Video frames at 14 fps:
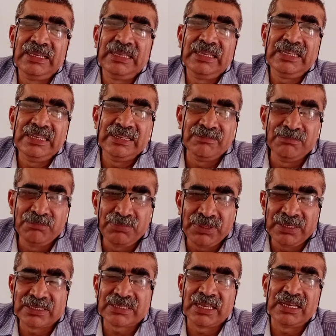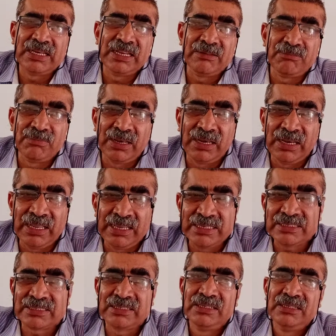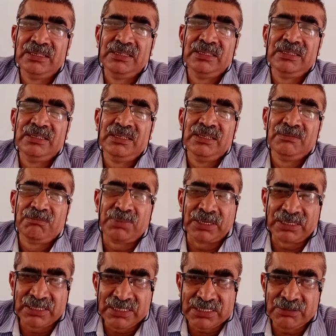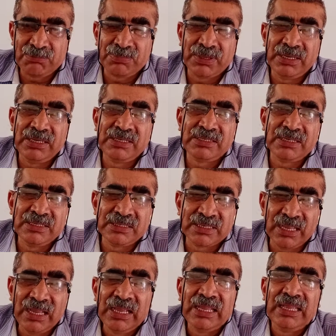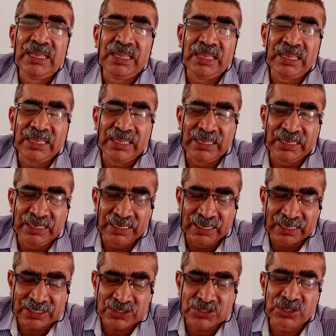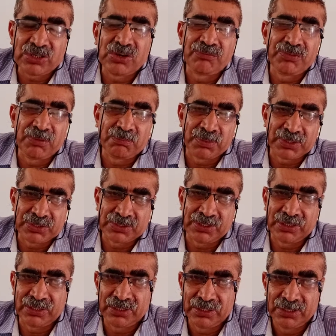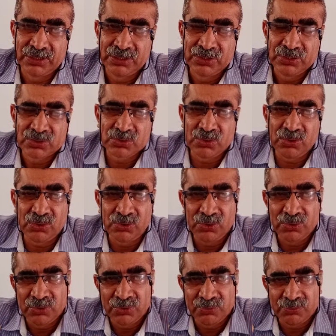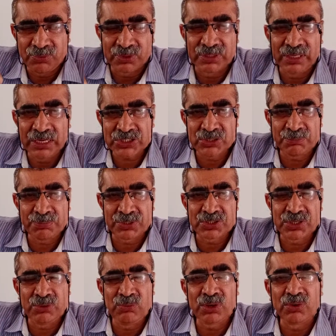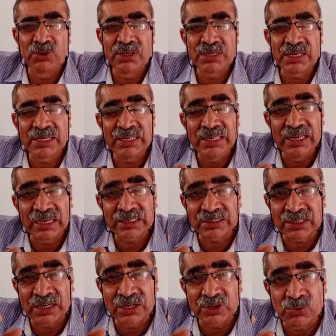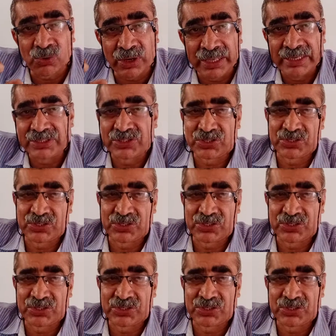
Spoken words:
MPs and MLAs participate in the election of the president. So, for the election of president, we call it an electoral college.